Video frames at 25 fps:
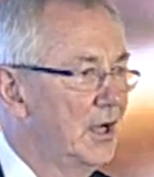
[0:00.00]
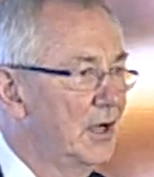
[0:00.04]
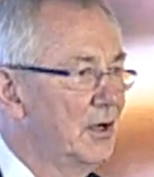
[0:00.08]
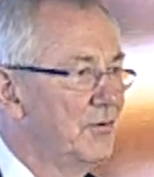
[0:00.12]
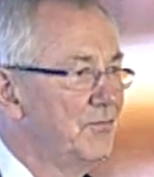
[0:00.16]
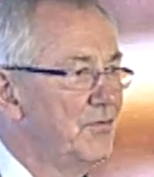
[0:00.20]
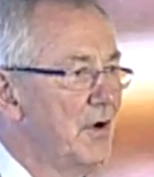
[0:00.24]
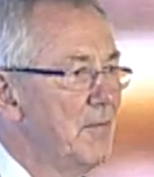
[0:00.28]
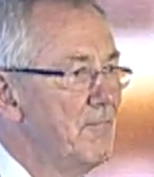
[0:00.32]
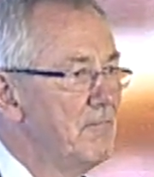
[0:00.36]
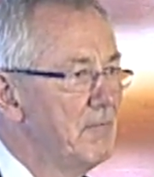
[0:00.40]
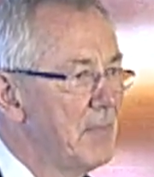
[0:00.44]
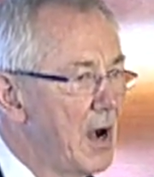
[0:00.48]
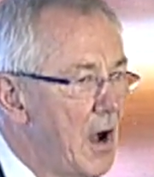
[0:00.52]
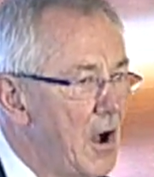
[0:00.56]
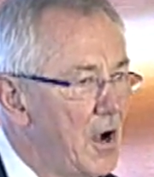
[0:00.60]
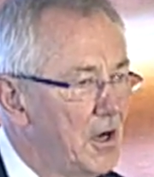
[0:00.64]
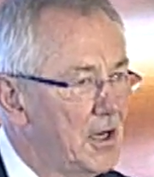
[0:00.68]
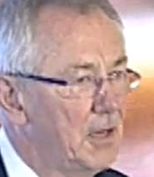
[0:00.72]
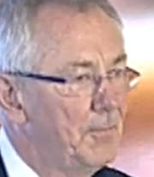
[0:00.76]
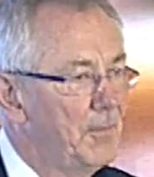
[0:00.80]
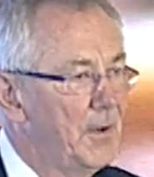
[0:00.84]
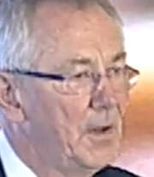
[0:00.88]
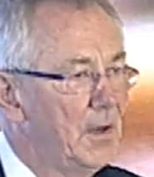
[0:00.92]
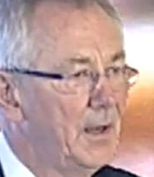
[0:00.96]

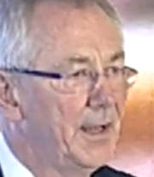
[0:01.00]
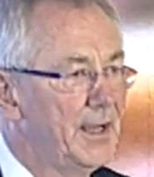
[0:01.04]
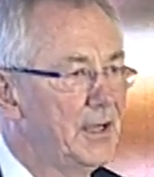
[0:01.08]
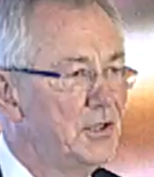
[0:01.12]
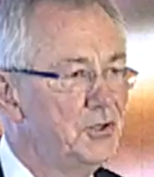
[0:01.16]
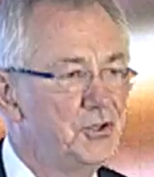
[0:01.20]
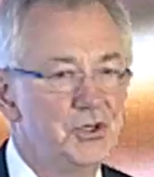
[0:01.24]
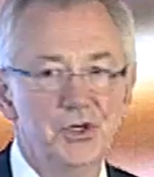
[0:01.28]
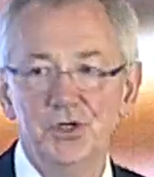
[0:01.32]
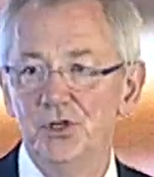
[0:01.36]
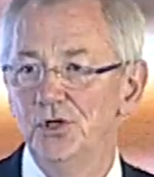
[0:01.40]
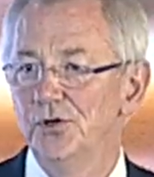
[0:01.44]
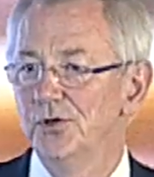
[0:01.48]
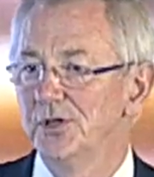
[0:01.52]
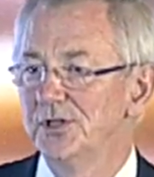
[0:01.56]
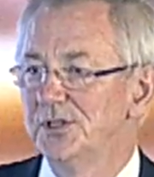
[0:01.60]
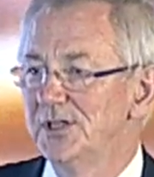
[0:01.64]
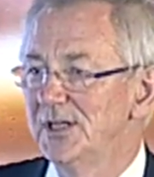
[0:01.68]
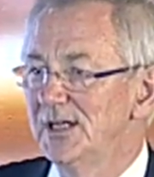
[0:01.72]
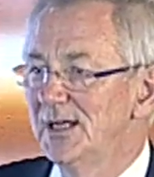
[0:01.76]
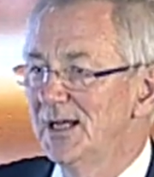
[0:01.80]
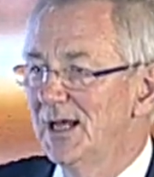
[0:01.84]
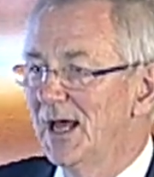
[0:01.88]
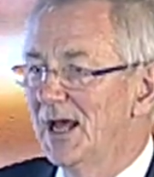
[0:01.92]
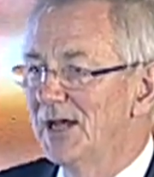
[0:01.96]
remarkable
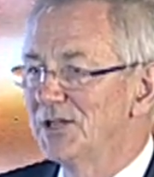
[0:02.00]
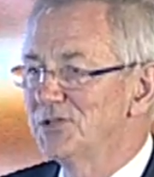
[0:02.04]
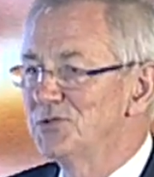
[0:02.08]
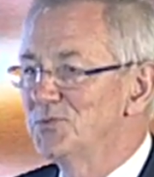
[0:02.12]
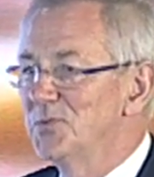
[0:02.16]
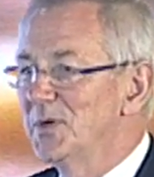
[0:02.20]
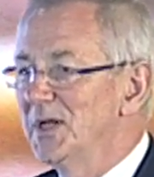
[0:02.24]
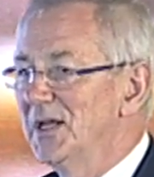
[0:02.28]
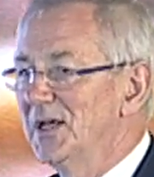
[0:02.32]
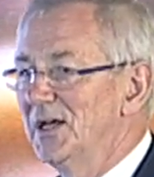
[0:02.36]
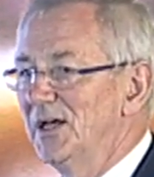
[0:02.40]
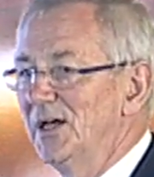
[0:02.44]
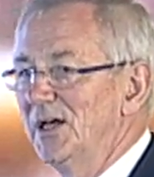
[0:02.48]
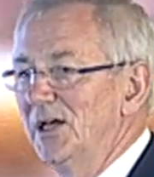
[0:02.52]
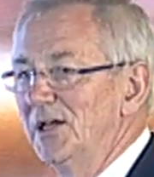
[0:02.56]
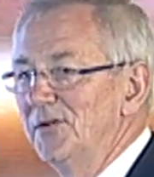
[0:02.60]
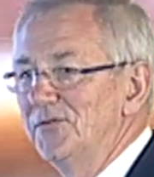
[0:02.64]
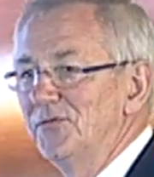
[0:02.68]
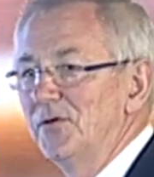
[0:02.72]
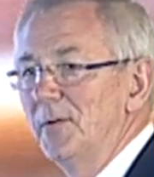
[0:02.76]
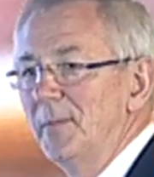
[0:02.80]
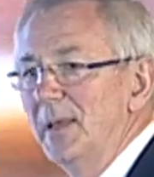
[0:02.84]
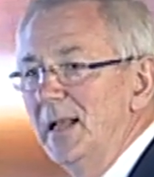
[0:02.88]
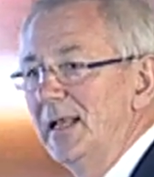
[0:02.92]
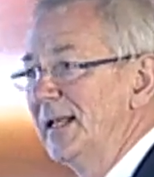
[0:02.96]
ingenuity, as we heard
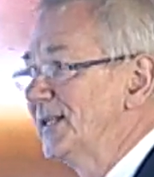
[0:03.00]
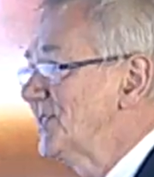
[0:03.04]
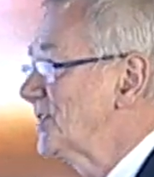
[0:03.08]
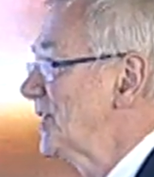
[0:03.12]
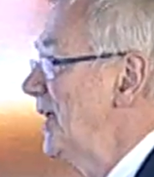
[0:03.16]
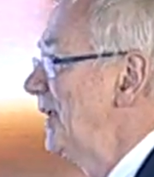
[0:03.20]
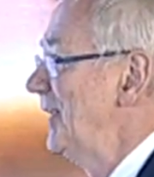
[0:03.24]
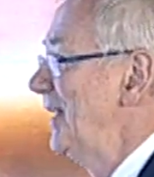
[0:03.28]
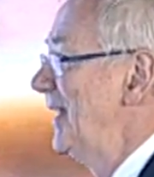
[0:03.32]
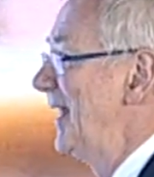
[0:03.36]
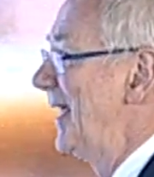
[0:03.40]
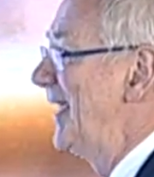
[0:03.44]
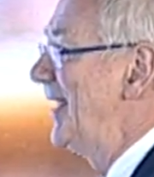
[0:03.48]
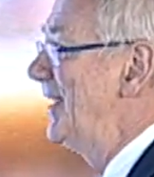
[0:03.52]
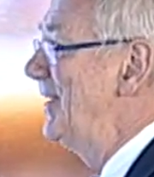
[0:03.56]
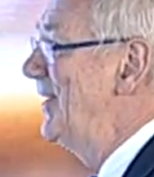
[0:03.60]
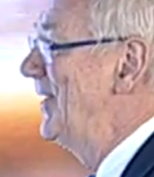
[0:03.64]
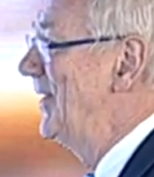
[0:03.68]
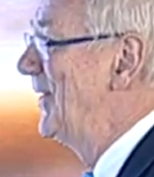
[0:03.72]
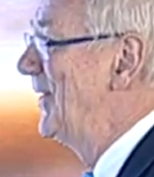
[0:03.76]
from Alyssa Lin